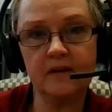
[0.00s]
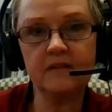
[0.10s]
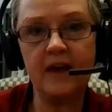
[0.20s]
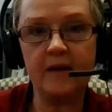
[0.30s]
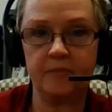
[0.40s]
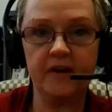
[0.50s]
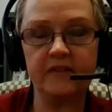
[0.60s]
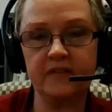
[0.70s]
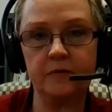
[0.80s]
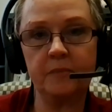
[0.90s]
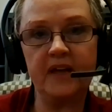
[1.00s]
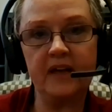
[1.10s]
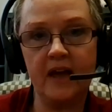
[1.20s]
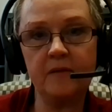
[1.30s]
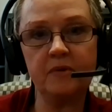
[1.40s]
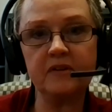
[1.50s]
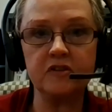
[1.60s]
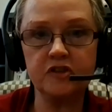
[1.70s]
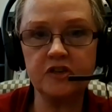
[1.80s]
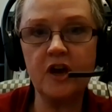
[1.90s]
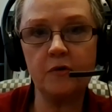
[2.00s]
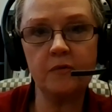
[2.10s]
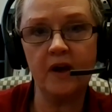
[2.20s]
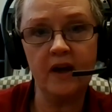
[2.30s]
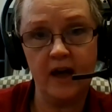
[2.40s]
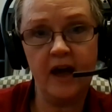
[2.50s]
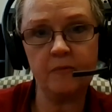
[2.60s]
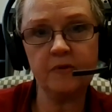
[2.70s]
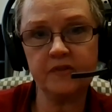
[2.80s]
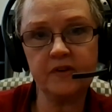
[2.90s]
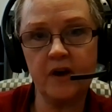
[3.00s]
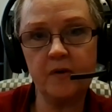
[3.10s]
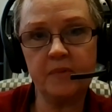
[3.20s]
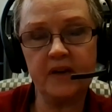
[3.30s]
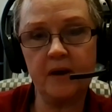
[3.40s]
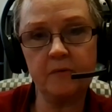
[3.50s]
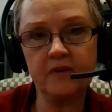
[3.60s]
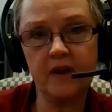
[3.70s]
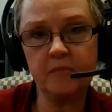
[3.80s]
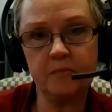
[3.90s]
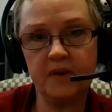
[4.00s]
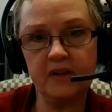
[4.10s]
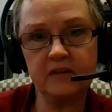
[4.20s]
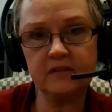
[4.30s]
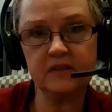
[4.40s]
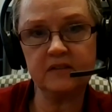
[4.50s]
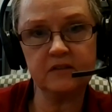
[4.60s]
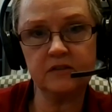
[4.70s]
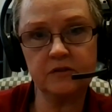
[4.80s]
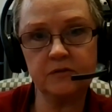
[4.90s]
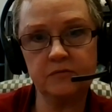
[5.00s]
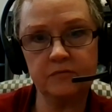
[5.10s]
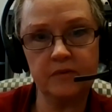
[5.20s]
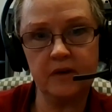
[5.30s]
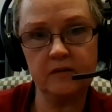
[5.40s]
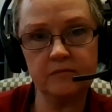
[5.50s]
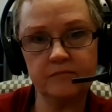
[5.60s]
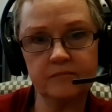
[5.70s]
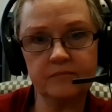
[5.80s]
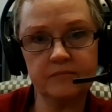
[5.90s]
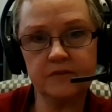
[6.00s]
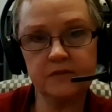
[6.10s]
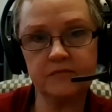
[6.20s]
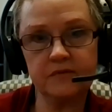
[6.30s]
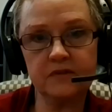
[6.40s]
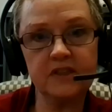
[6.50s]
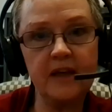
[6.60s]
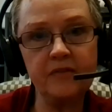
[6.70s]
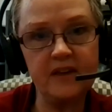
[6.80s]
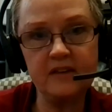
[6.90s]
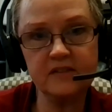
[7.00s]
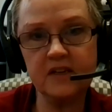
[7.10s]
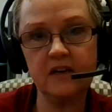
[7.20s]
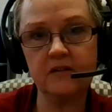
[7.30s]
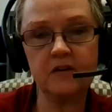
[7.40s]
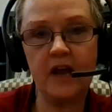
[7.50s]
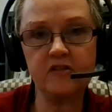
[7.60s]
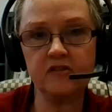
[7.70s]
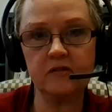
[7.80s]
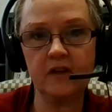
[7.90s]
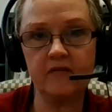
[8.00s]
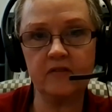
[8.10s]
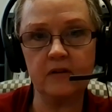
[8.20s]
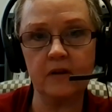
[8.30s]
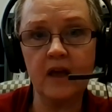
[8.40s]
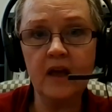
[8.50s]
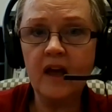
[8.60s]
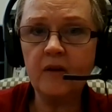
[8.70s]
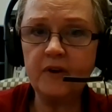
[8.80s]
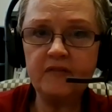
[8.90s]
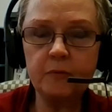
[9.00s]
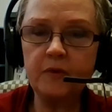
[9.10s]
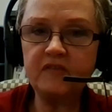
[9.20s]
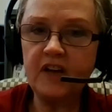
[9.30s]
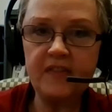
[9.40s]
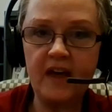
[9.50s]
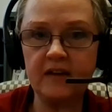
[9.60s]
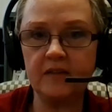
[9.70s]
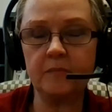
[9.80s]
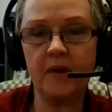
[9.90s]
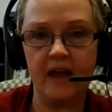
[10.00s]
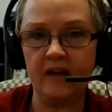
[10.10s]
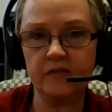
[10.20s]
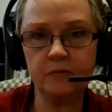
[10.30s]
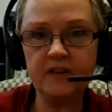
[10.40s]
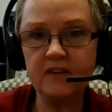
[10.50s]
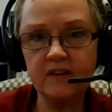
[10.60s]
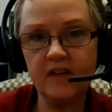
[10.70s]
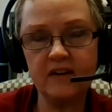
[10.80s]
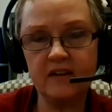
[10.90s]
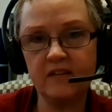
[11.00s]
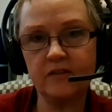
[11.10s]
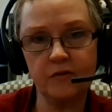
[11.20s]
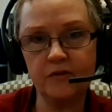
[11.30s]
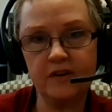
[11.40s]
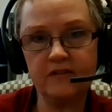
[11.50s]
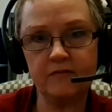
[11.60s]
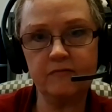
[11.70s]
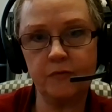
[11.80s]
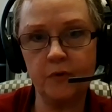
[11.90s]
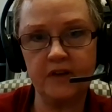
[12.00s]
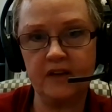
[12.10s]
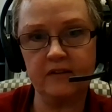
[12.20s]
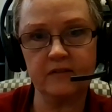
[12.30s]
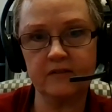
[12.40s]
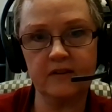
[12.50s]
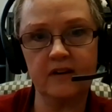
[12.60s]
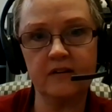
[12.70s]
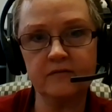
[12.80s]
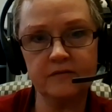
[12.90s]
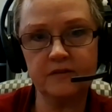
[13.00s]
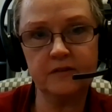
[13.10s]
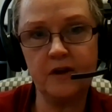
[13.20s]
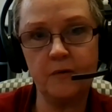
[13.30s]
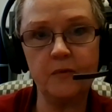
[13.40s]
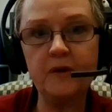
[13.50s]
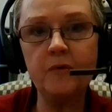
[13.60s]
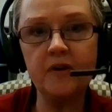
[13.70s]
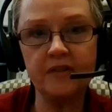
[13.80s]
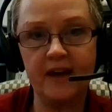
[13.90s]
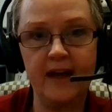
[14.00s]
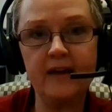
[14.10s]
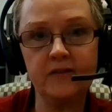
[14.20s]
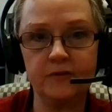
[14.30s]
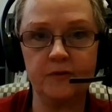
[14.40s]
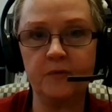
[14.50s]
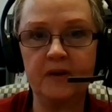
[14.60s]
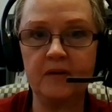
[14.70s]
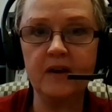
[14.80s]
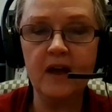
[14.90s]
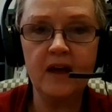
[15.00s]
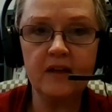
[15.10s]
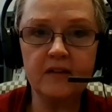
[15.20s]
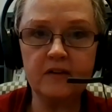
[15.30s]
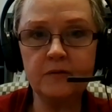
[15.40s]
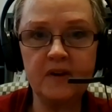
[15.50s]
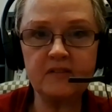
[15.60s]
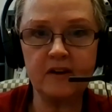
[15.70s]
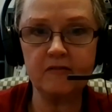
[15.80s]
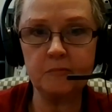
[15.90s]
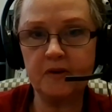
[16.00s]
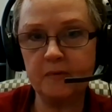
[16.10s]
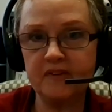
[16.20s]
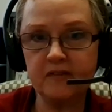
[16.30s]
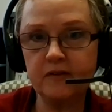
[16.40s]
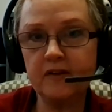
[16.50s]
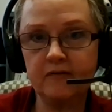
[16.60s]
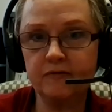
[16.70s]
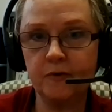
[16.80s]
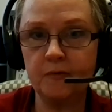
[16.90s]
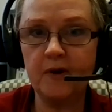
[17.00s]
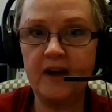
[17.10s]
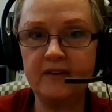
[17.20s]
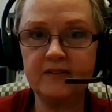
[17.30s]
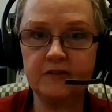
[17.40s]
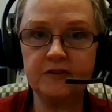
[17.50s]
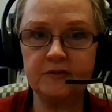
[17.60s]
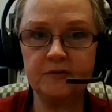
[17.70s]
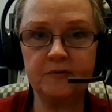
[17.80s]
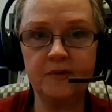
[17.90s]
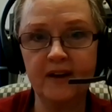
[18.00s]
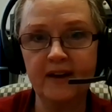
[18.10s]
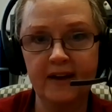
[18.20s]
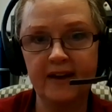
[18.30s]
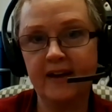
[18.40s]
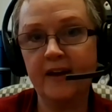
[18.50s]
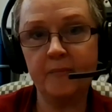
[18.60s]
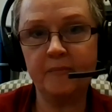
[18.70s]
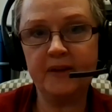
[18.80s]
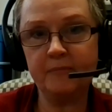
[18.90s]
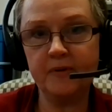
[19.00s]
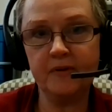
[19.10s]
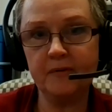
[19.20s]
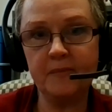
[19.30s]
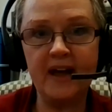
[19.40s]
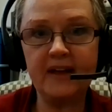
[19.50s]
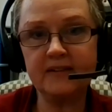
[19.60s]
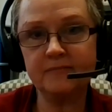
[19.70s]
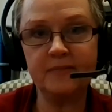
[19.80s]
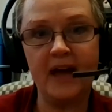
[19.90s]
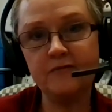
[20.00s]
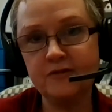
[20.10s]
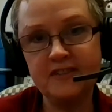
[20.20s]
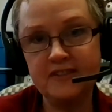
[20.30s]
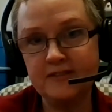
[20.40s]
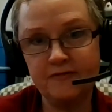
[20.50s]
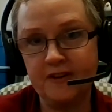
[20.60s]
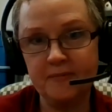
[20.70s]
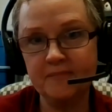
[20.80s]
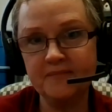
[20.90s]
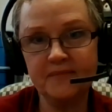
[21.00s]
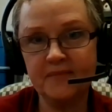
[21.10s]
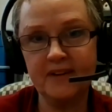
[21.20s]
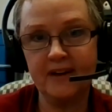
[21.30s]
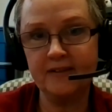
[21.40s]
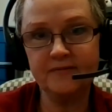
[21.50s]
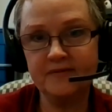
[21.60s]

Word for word: that puzzle, being able to show our scope and our capability to do, uh, to, to get things done on a national level. And we've, we've done that in the past. We did that in the thirties and forties. Uh, you know, we were the answer when the U S government was looking for ways to help people make mattresses from, uh,